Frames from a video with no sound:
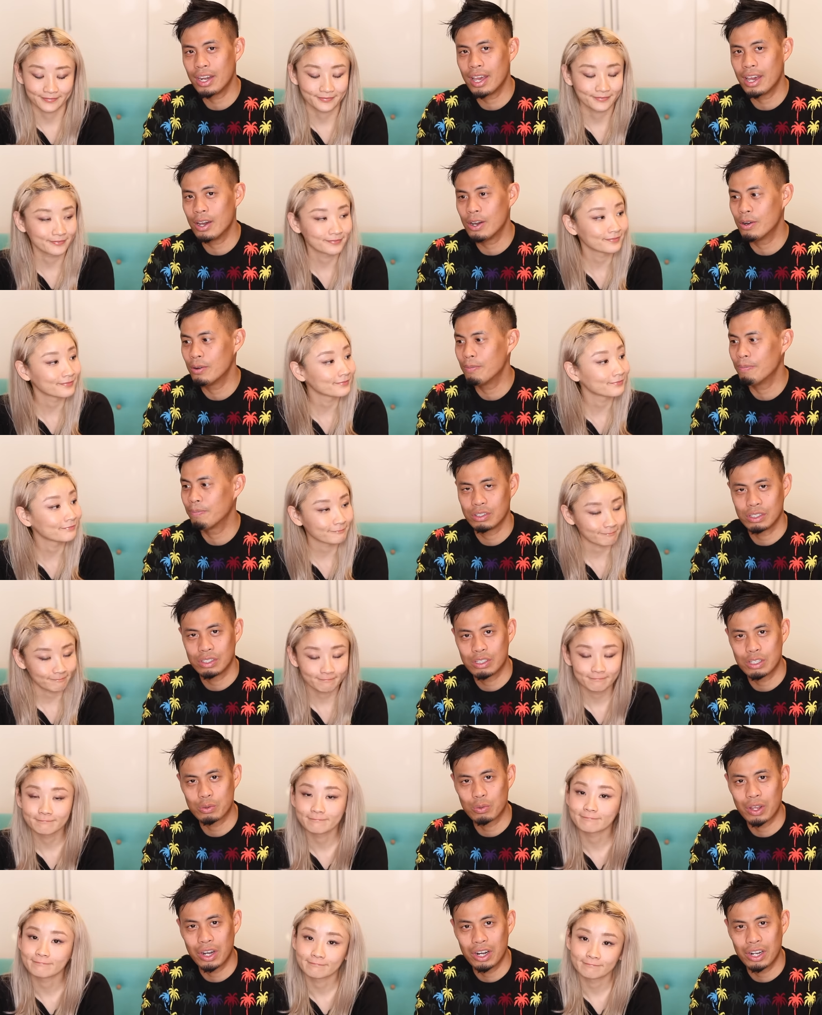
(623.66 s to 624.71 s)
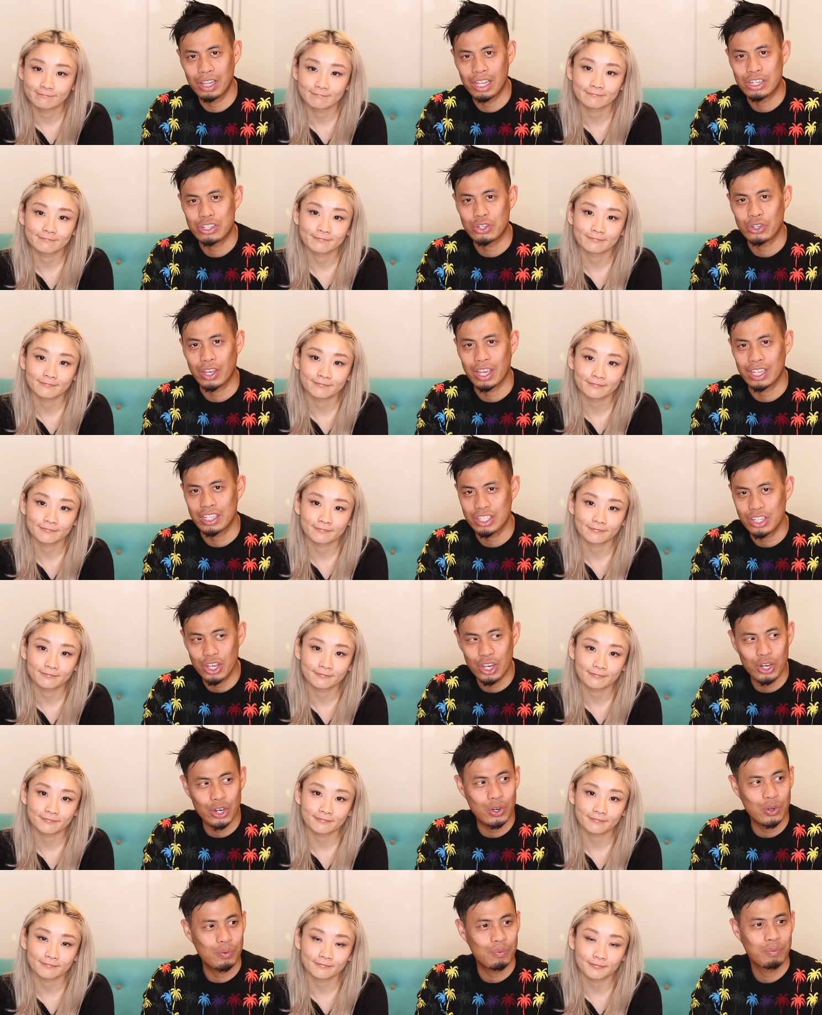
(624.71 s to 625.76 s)
Speaker 1: now. Just wanted to let you guys
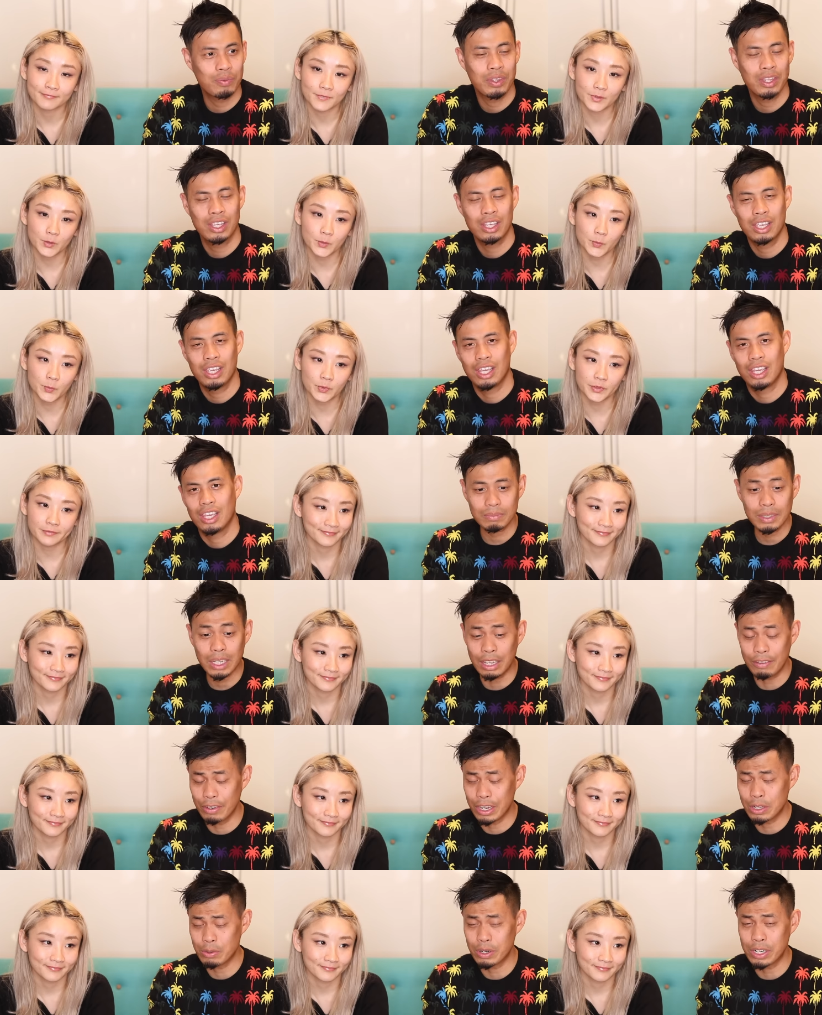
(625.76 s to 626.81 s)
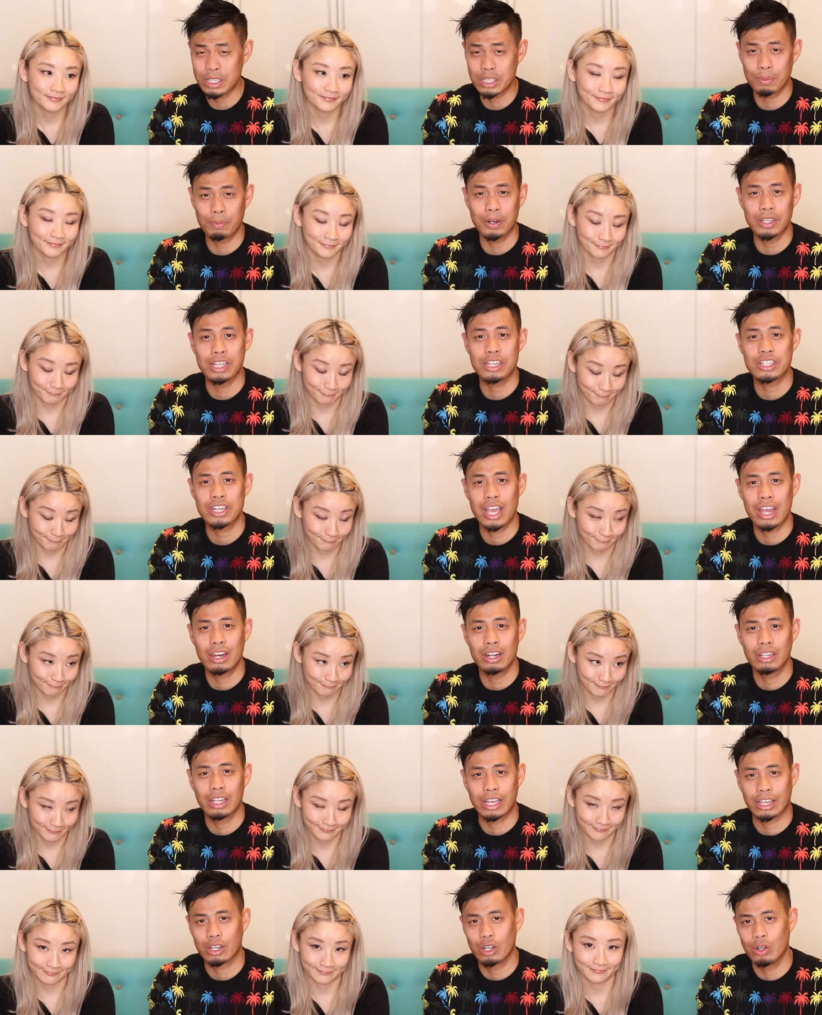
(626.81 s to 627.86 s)
know. Yep. If you guys want to support the channel,
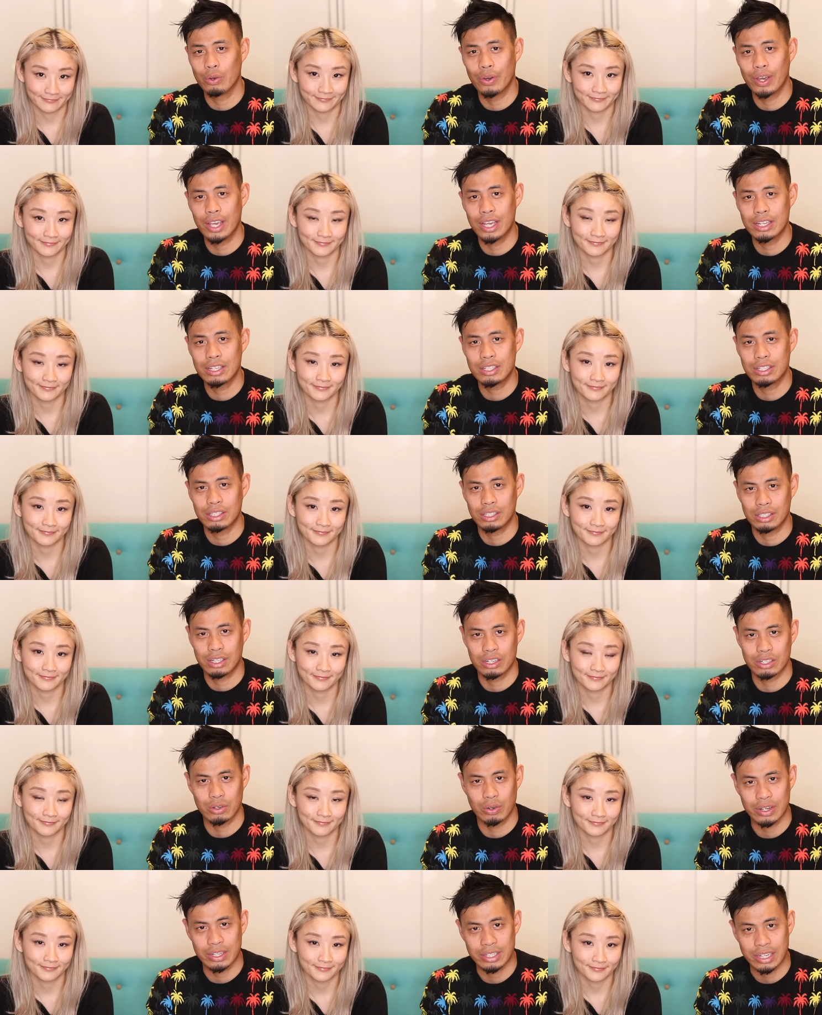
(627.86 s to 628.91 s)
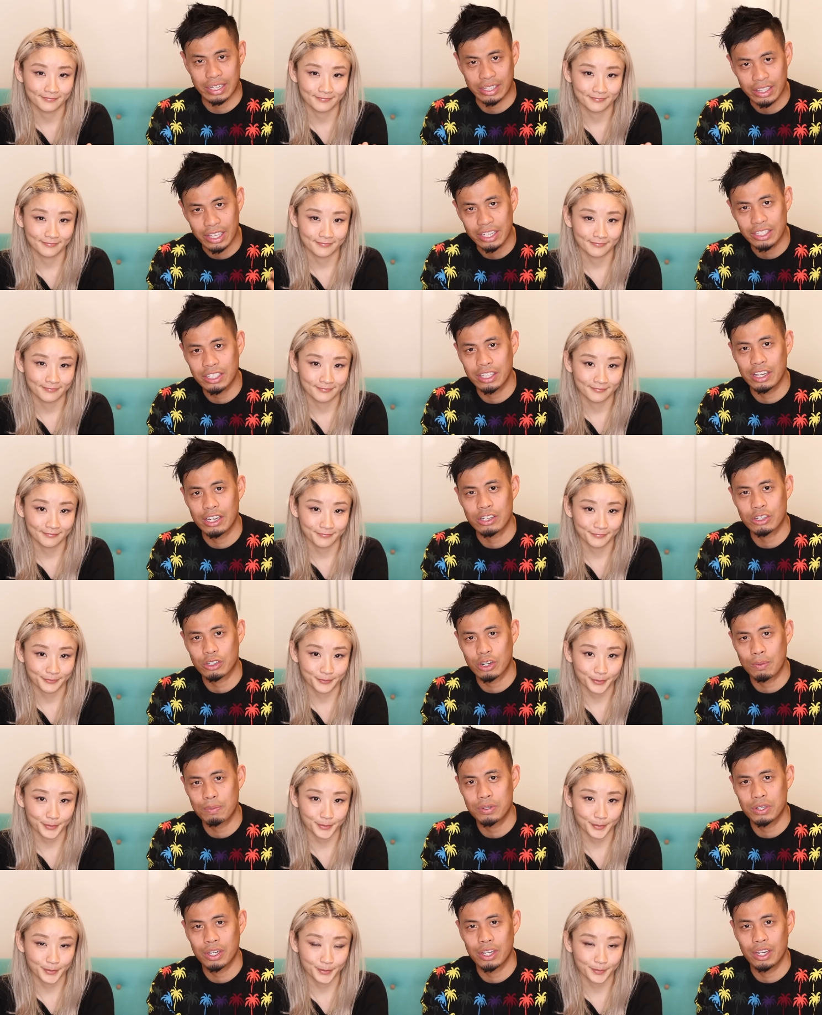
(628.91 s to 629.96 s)
like always, there's always like links in the
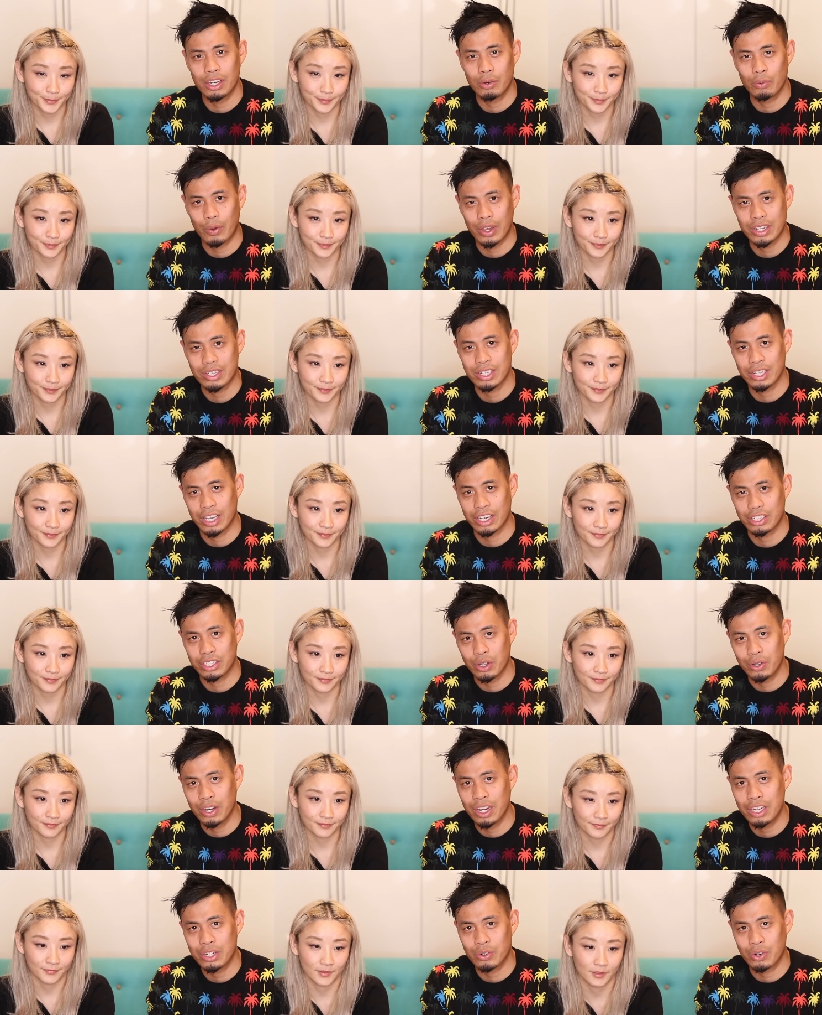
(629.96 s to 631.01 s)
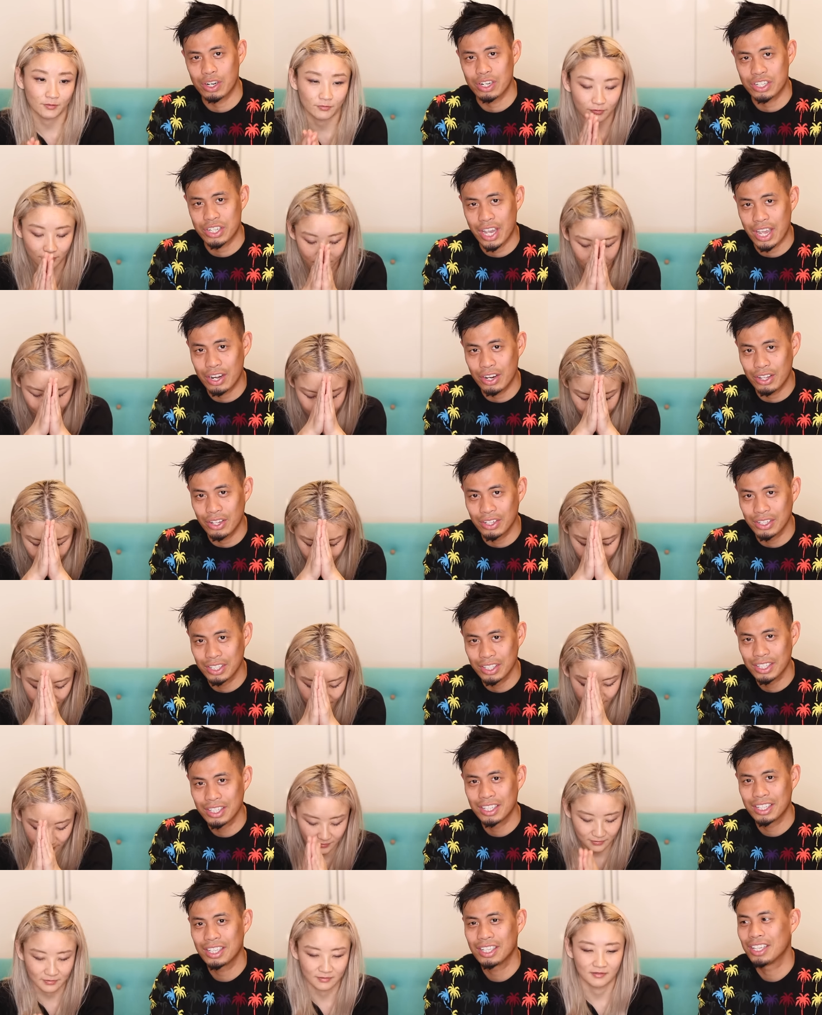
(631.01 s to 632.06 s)
description and ways to like donate to our channel.
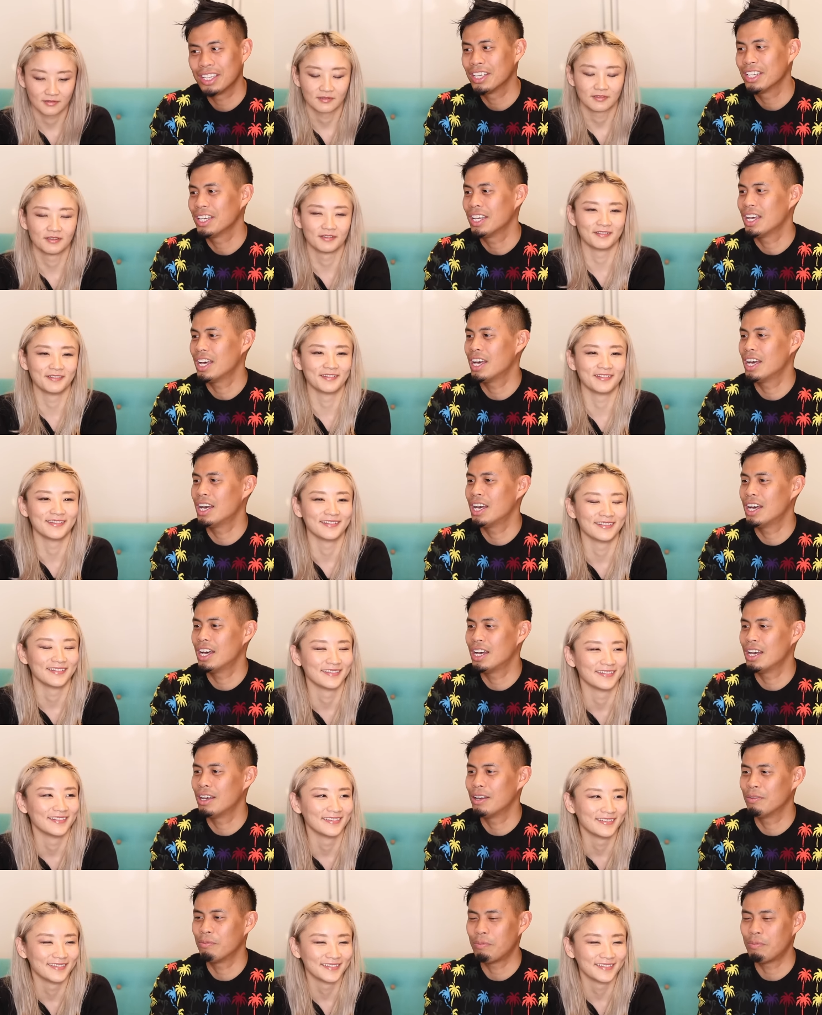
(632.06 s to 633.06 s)
Uh,